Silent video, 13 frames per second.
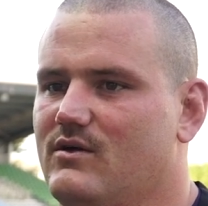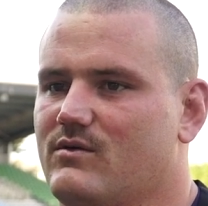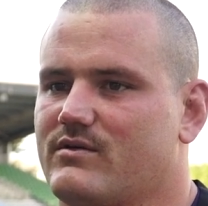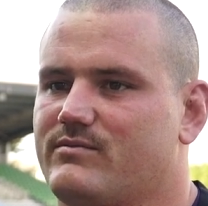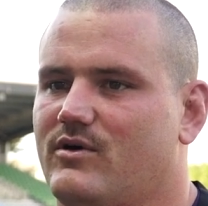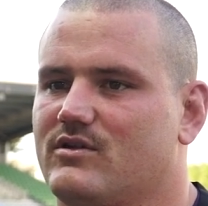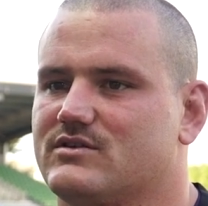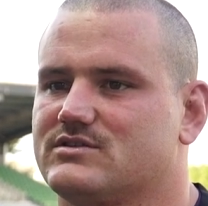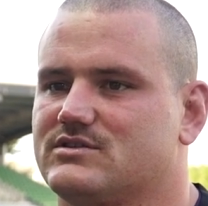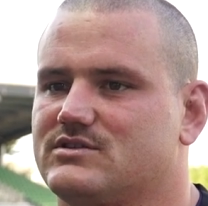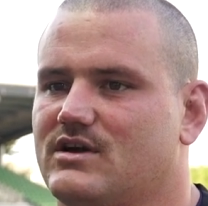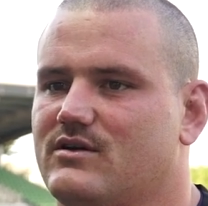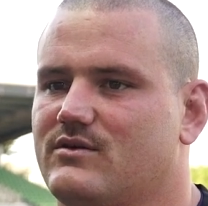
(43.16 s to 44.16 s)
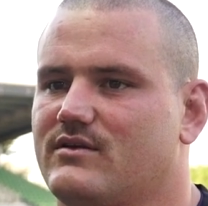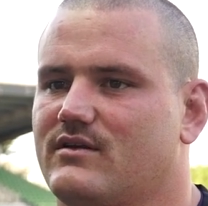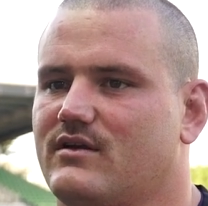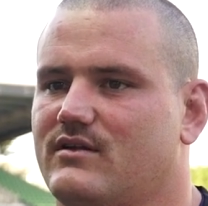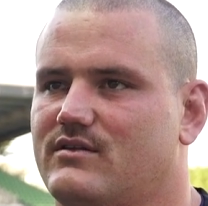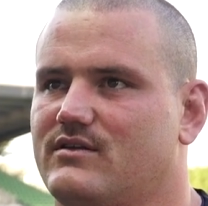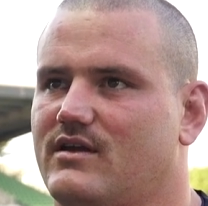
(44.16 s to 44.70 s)
with Baldwin and Joe. And
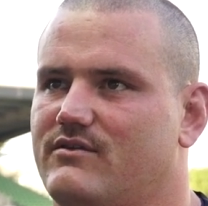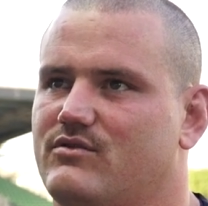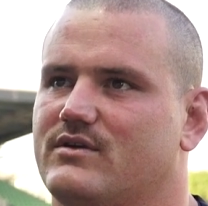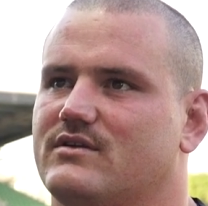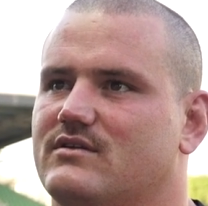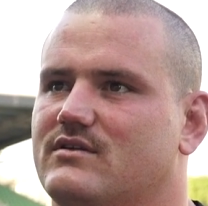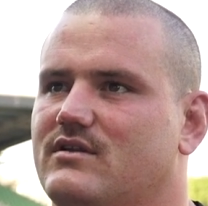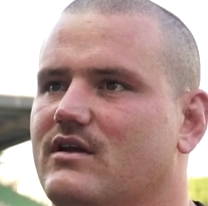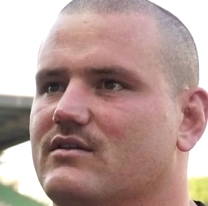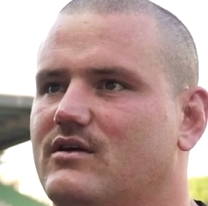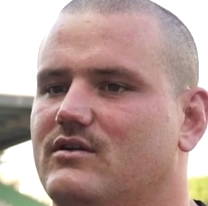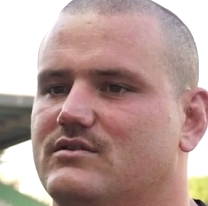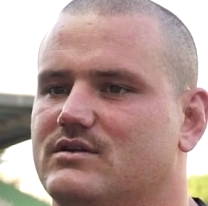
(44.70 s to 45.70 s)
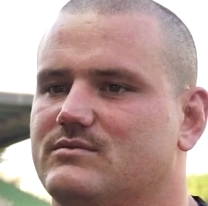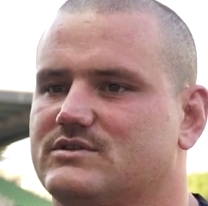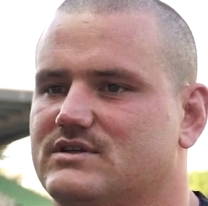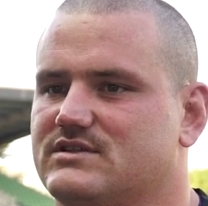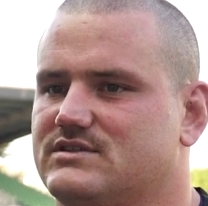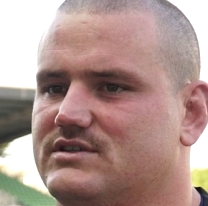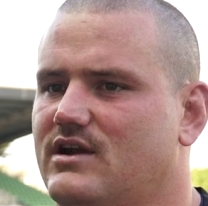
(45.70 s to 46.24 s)
I think everyone, like the whole team, is
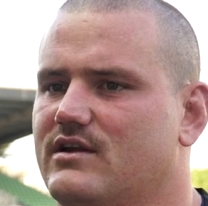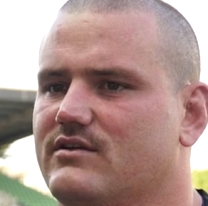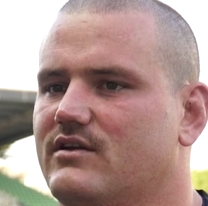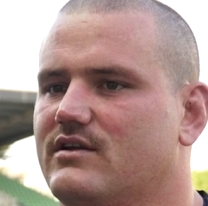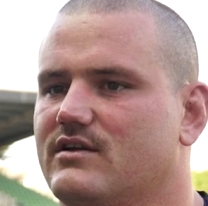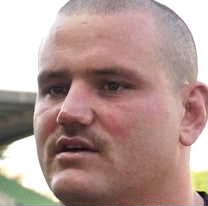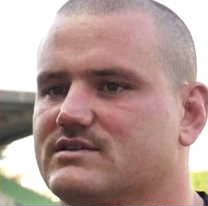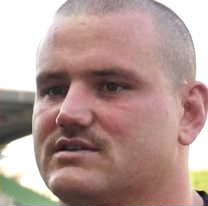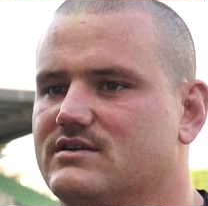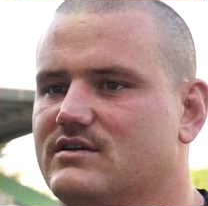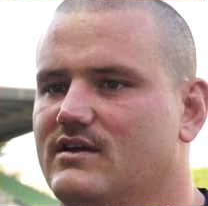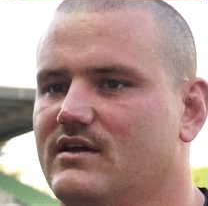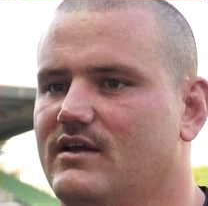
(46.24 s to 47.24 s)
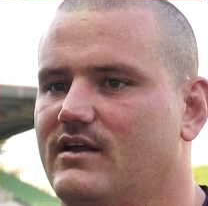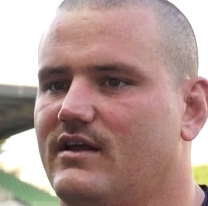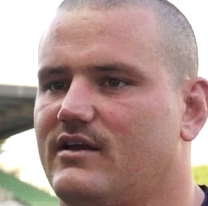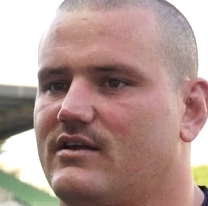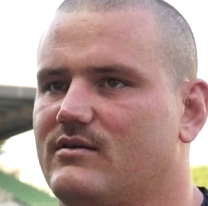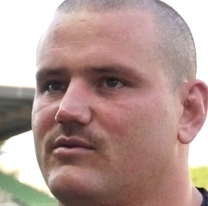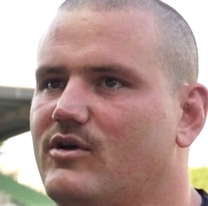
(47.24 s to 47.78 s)
just gelling really nicely.
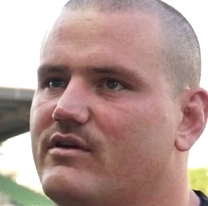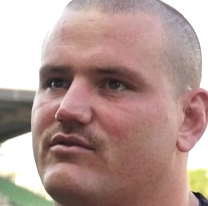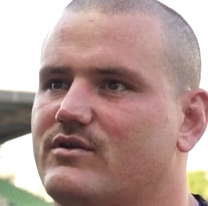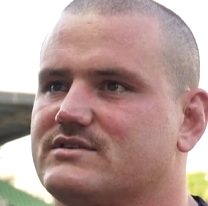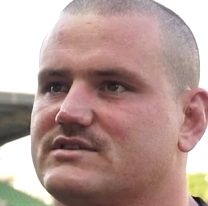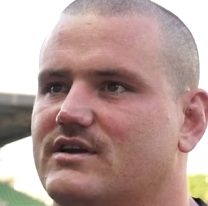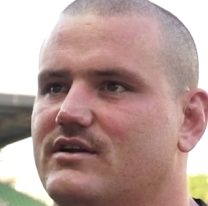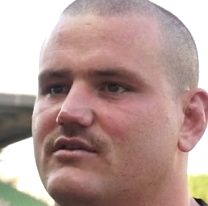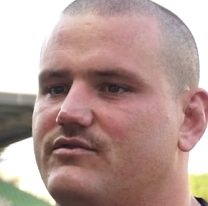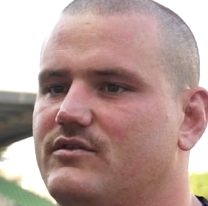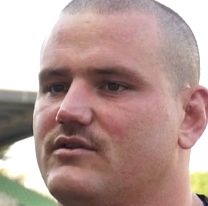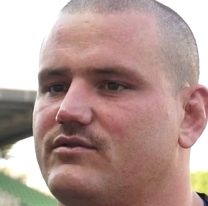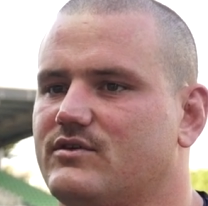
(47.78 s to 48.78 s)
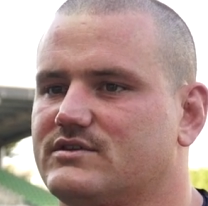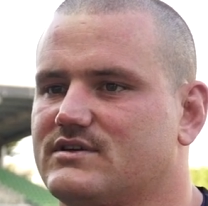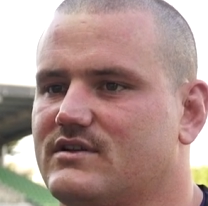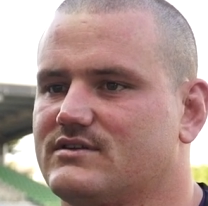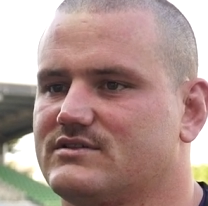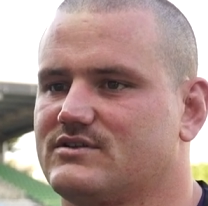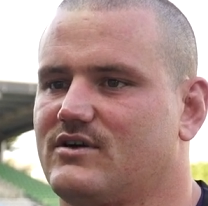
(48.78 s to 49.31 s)
And everyone's getting a feel for each
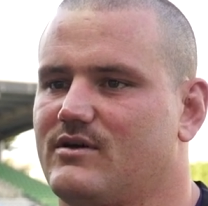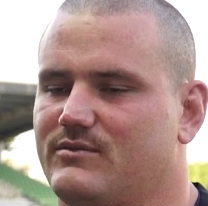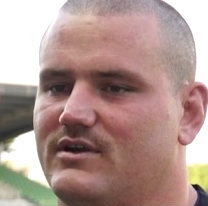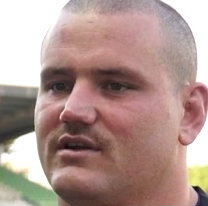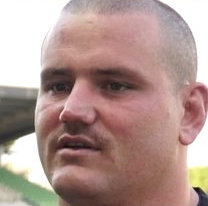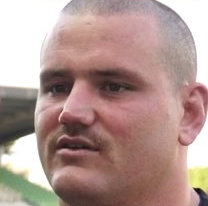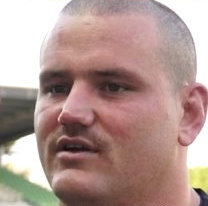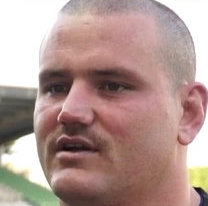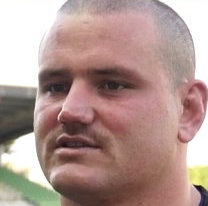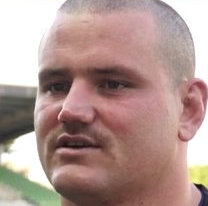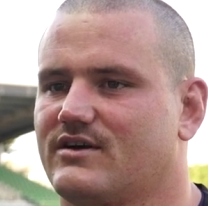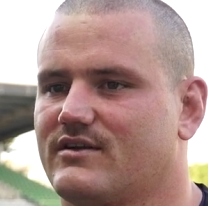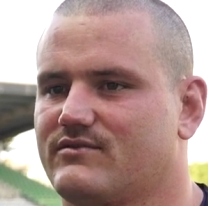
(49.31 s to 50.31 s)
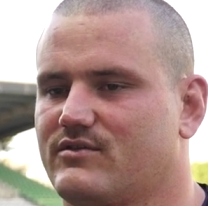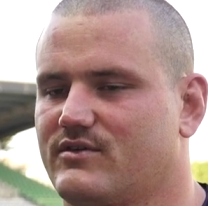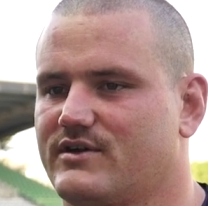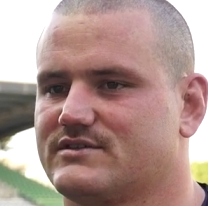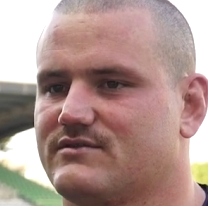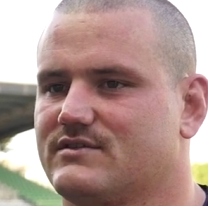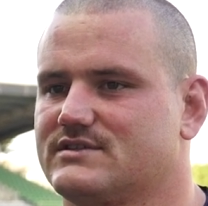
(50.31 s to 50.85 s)
other. So I'm really, really excited for the
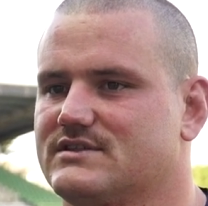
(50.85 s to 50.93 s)
rest of the